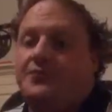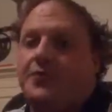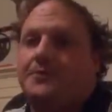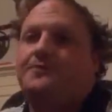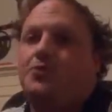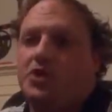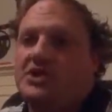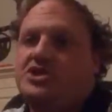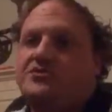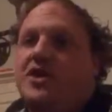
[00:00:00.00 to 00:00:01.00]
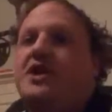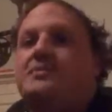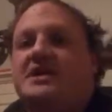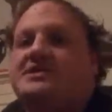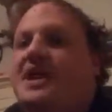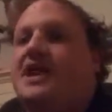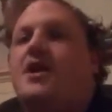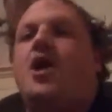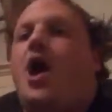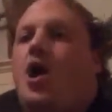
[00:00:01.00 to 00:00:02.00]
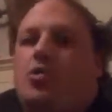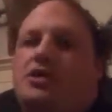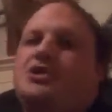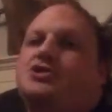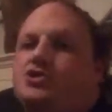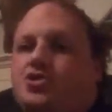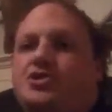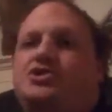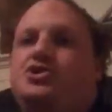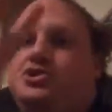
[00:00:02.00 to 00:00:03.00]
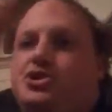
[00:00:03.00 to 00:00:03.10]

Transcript: for religious freedom, he said all religions, Christian,